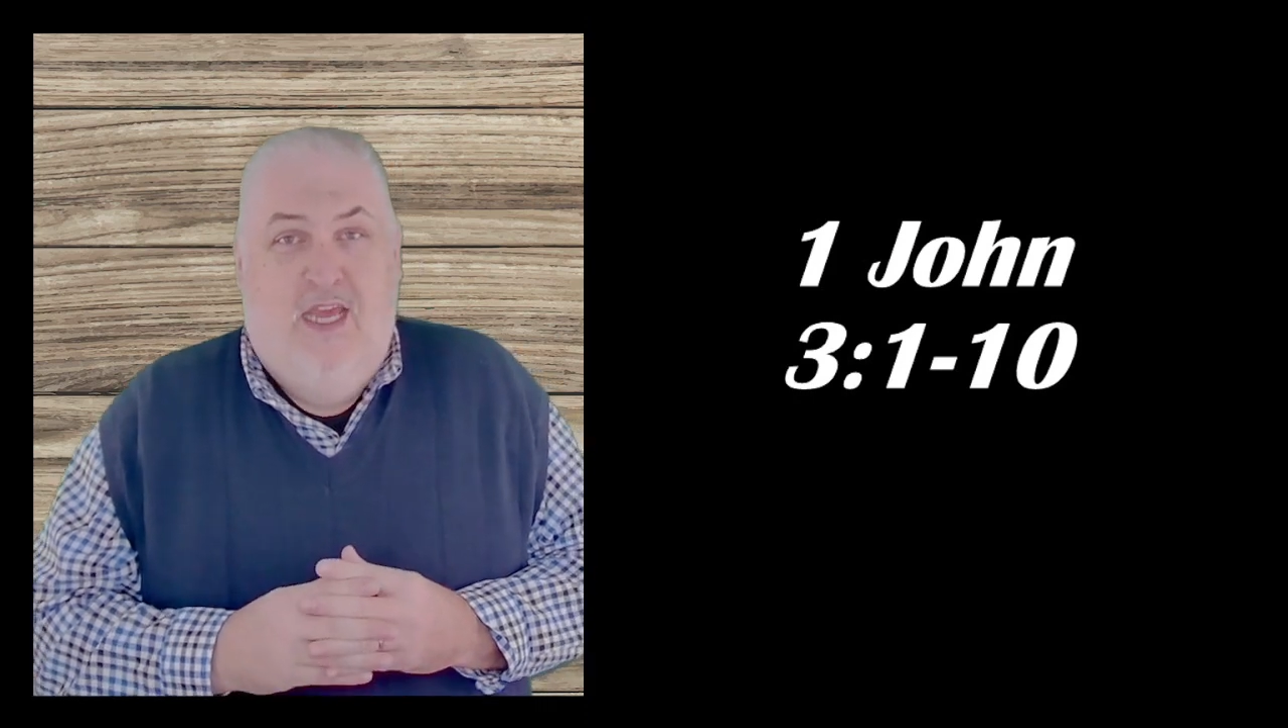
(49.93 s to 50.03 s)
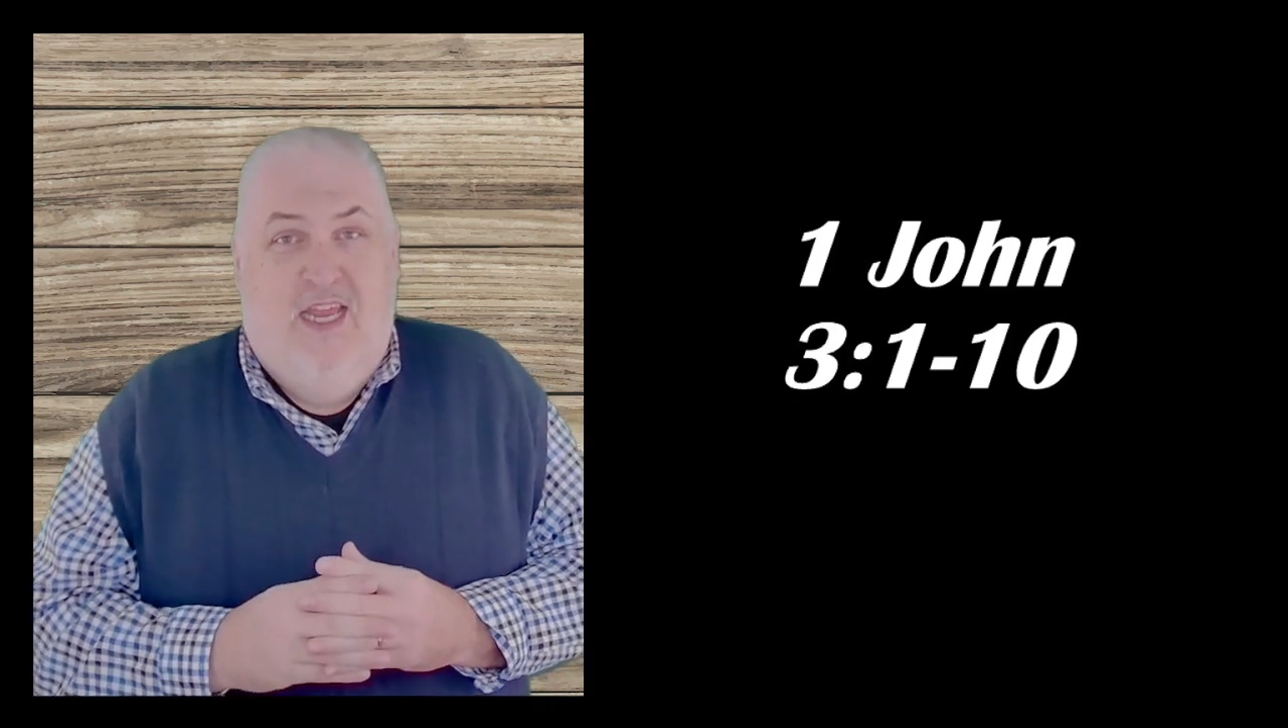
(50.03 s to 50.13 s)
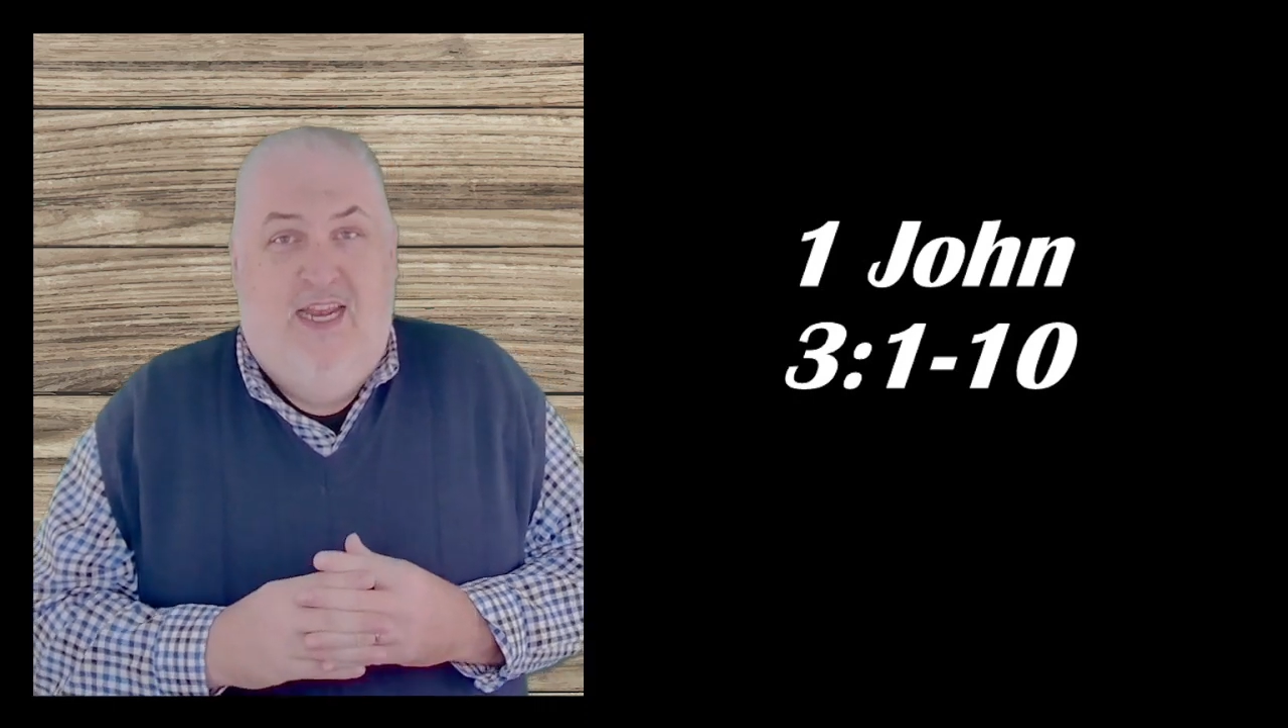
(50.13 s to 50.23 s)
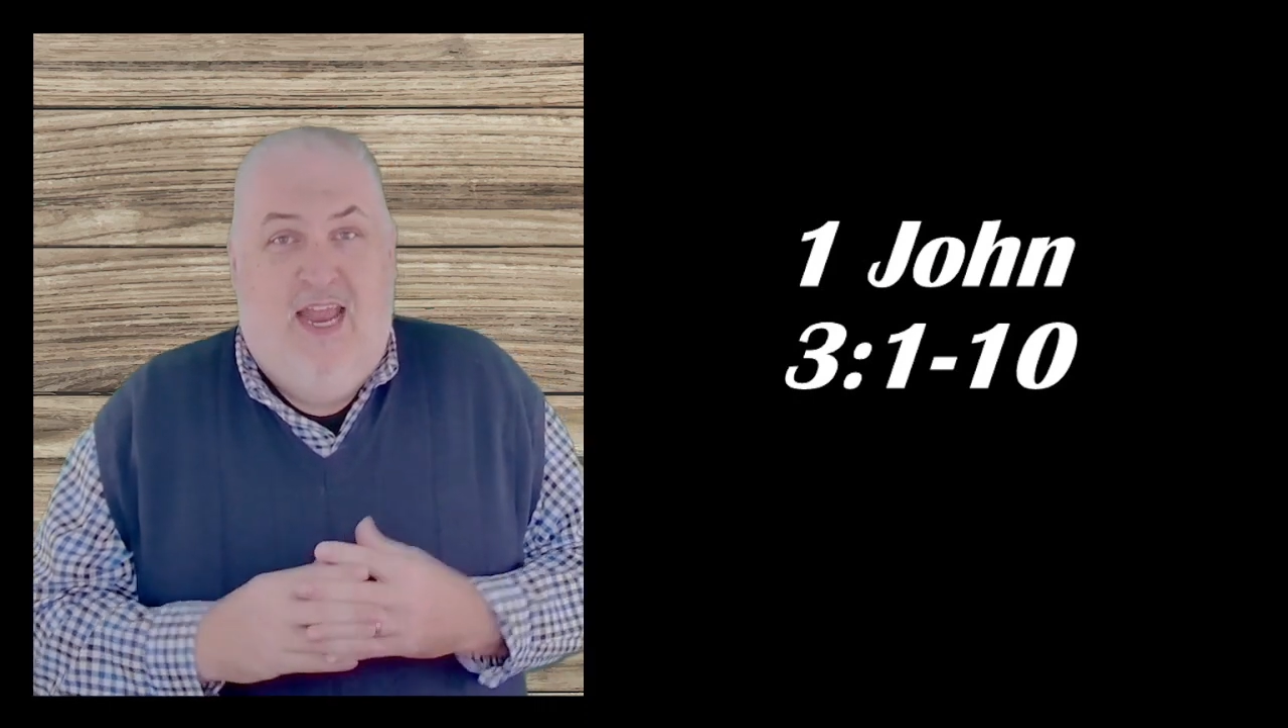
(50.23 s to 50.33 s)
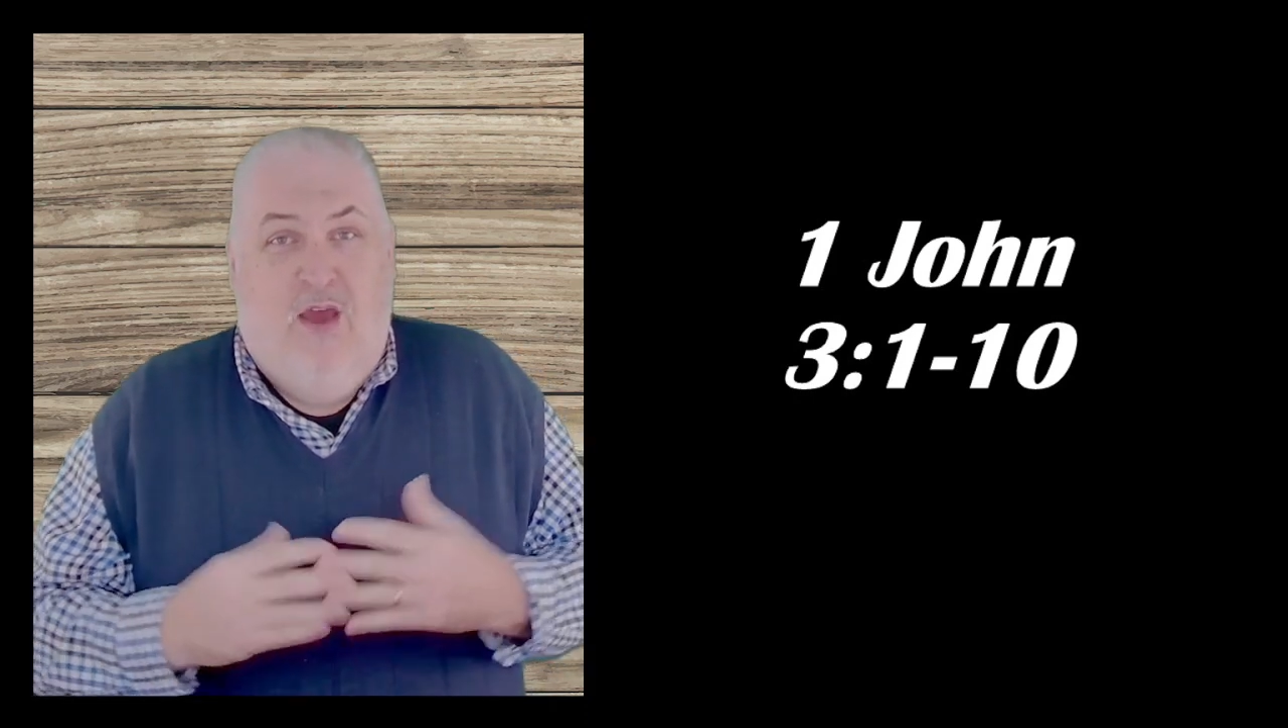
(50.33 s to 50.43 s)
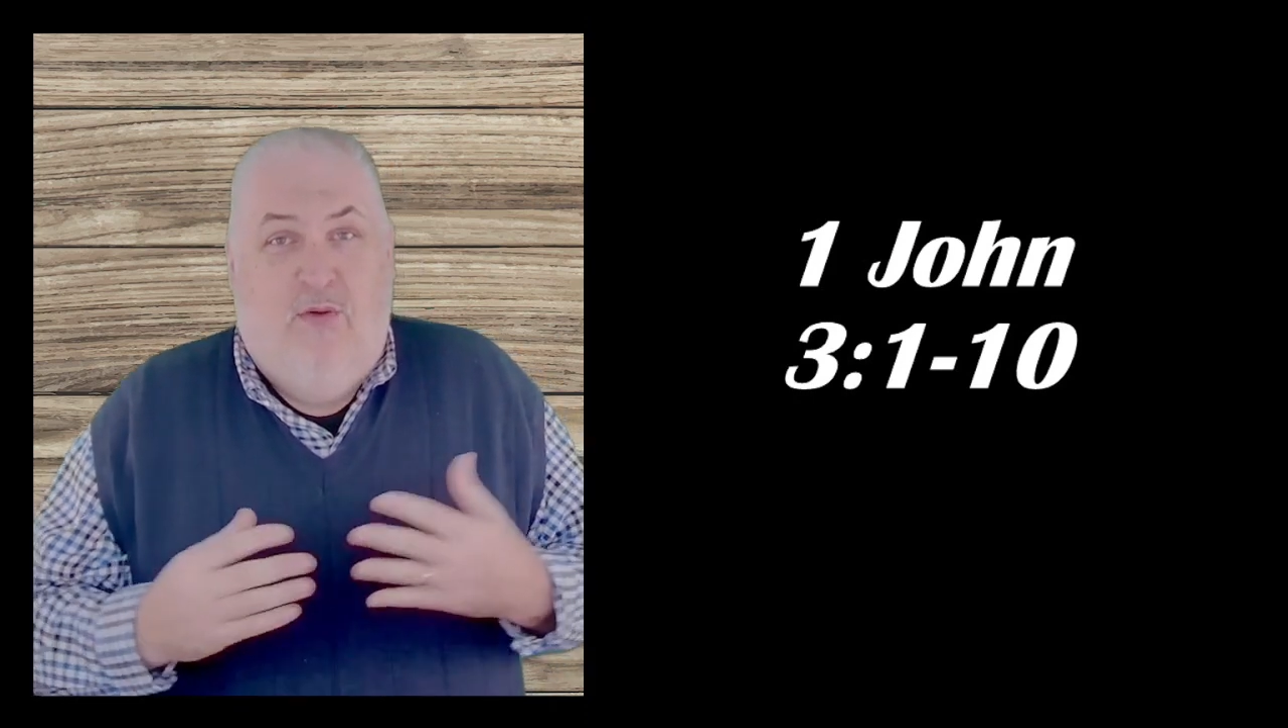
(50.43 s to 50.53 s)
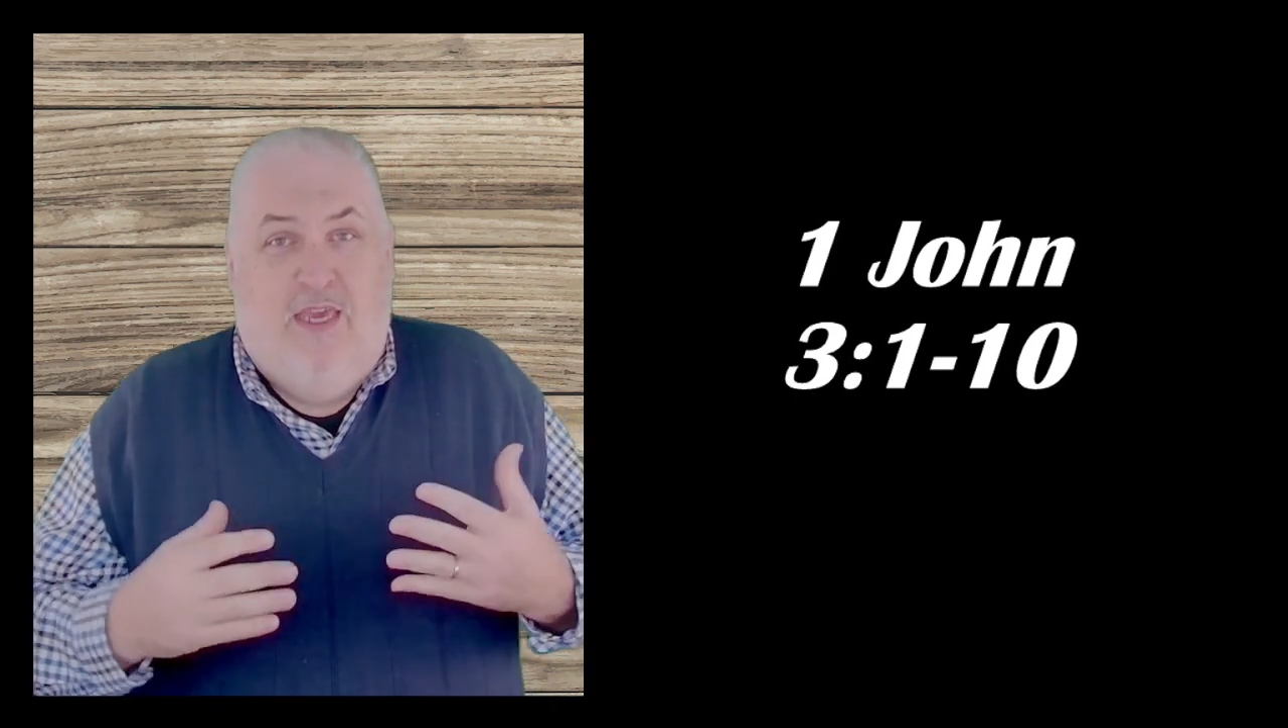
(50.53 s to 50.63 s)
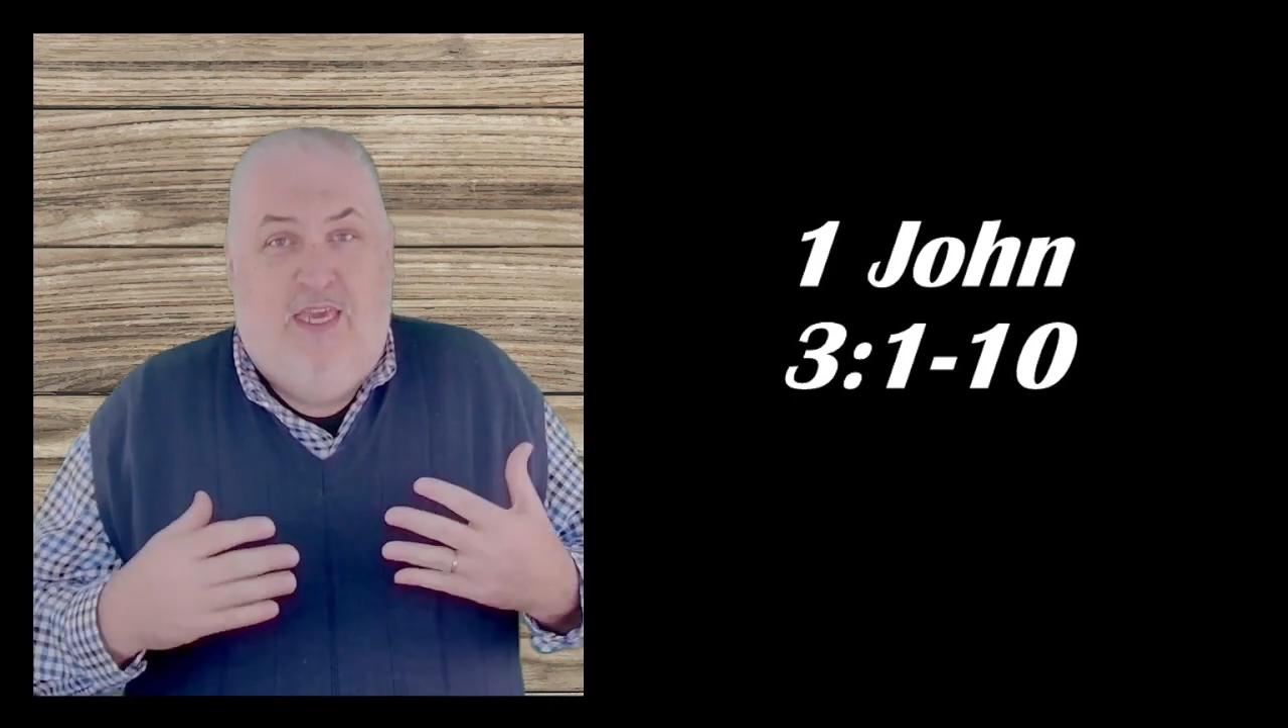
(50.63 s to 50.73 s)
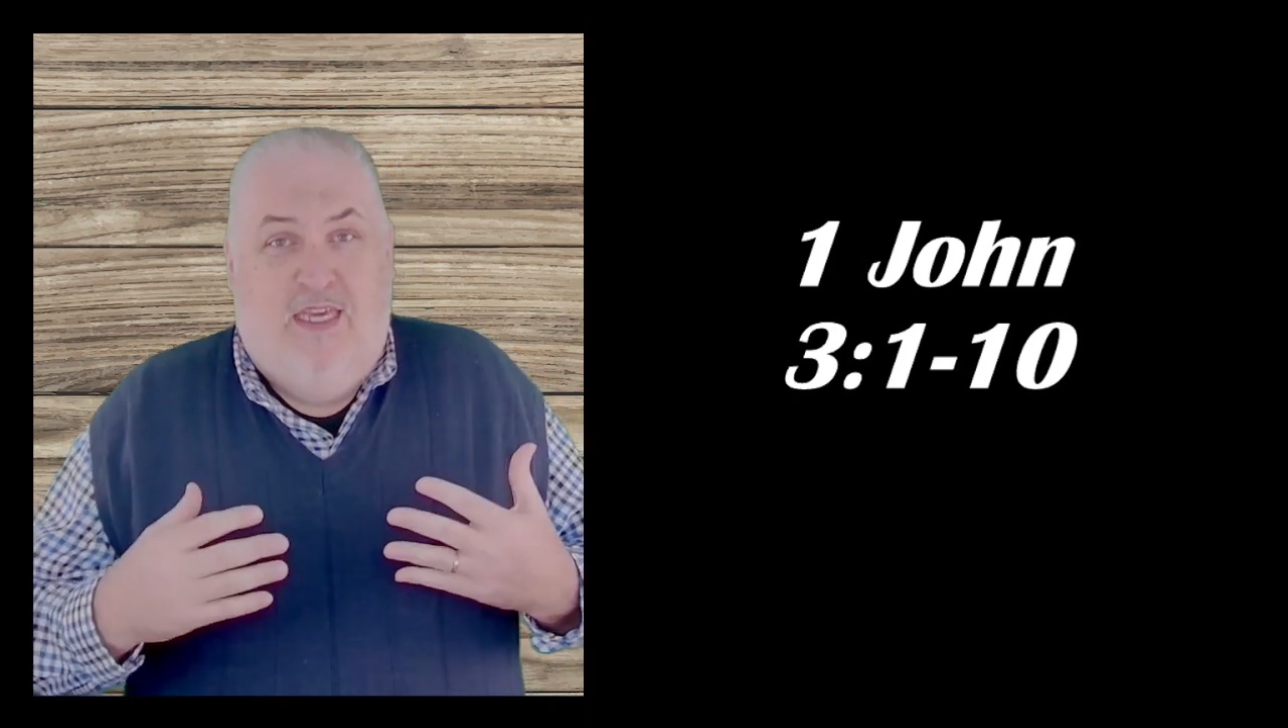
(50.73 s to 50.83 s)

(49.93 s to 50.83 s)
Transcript: now he